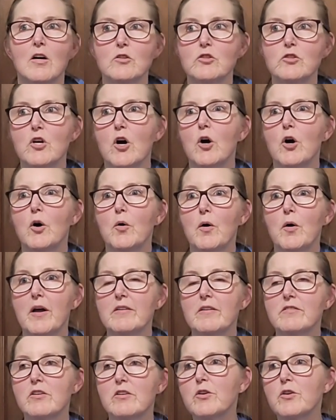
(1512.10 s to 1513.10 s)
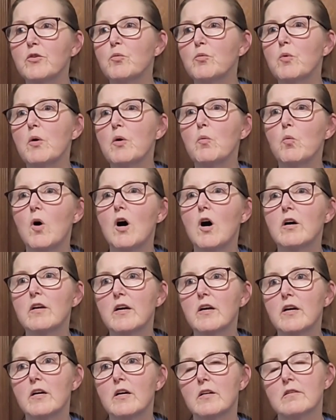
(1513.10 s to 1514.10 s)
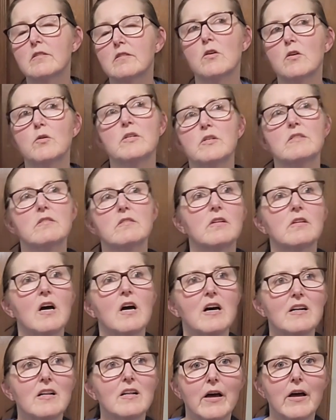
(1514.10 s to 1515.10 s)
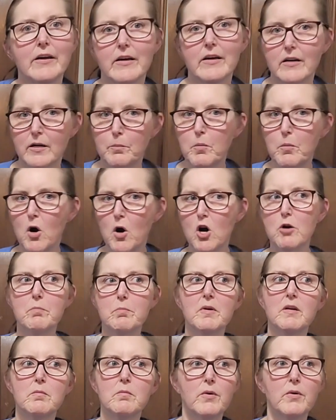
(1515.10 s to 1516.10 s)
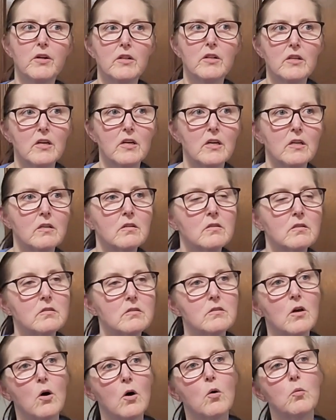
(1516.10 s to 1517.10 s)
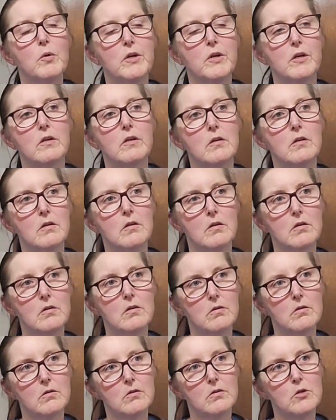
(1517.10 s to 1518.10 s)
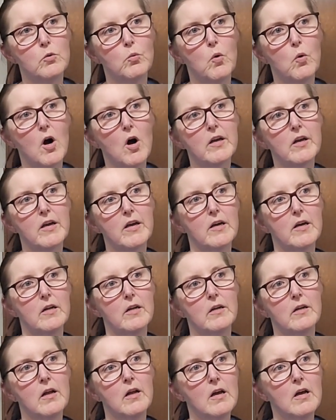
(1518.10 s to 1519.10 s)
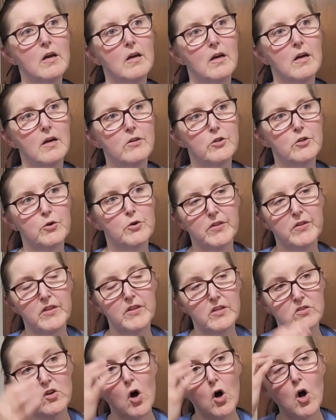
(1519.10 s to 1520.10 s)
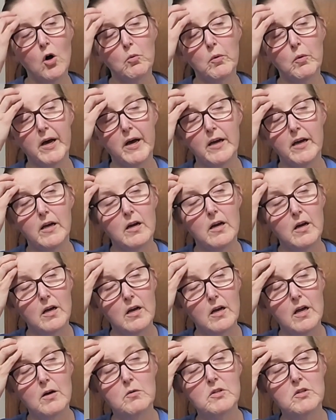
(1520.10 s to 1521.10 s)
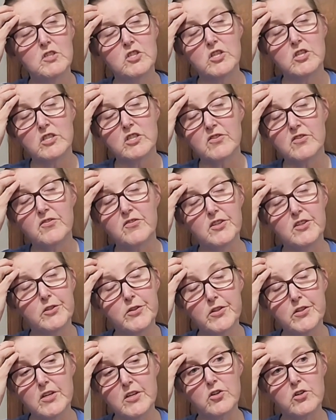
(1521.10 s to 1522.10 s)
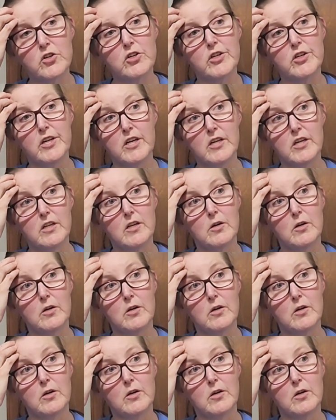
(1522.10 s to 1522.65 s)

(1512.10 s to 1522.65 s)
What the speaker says: So as soon as we walk in, so it's kind of like an apartment building. So when you walk in and you're in this hallway, it was just filthy dirty.